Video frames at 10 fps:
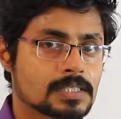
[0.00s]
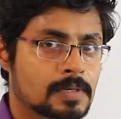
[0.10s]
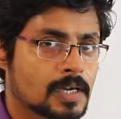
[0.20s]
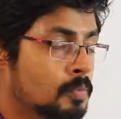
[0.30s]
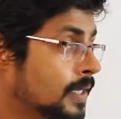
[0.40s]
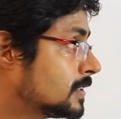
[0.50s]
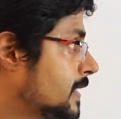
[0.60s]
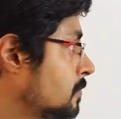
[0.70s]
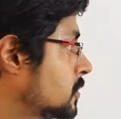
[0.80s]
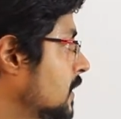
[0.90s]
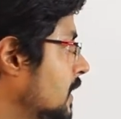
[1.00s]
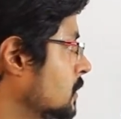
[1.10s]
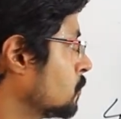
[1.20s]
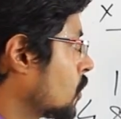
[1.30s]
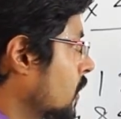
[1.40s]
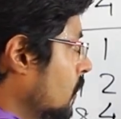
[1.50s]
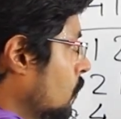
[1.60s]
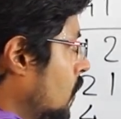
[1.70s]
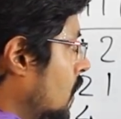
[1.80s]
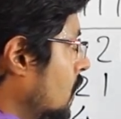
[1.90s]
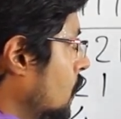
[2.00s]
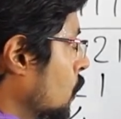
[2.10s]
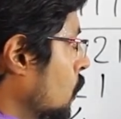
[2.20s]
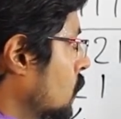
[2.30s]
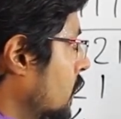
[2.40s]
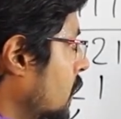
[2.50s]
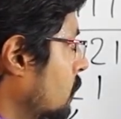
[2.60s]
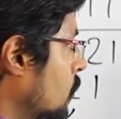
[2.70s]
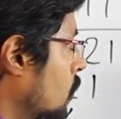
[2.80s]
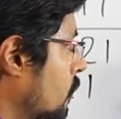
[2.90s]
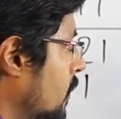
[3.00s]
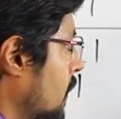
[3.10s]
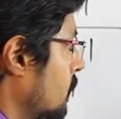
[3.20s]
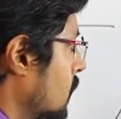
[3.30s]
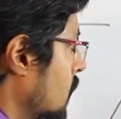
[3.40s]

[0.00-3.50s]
But how many steps? That's important. 1, 2, 3, 4, 5.